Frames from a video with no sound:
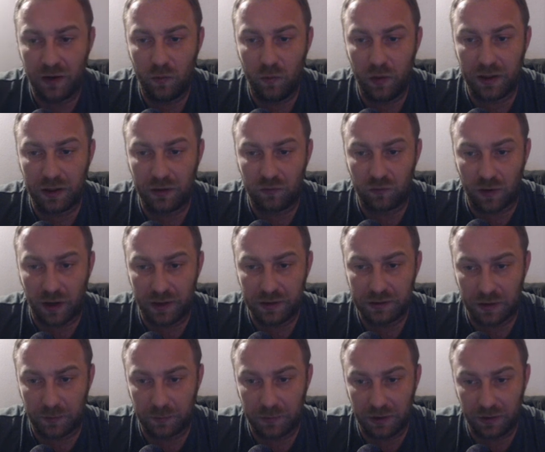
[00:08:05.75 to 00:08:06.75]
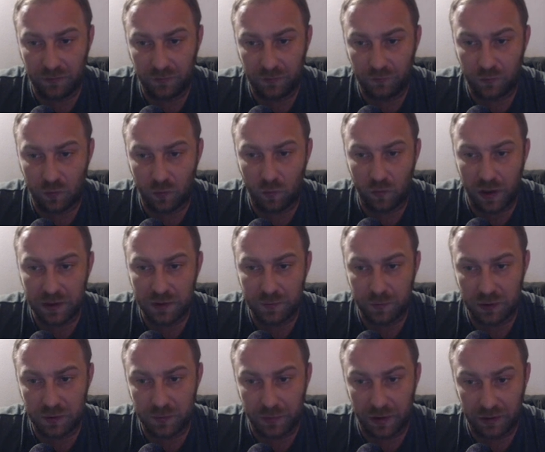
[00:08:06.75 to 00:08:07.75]
we can try something from white's
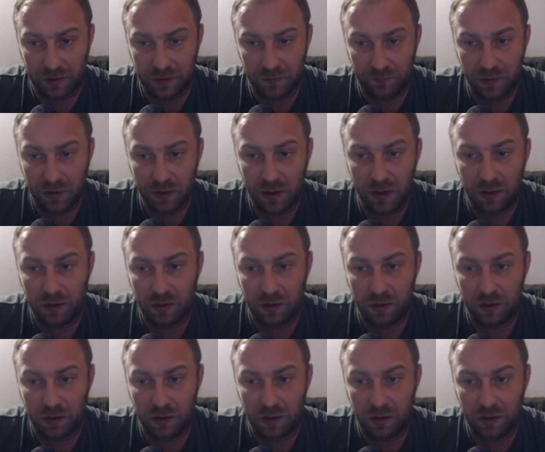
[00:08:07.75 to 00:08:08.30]
perspective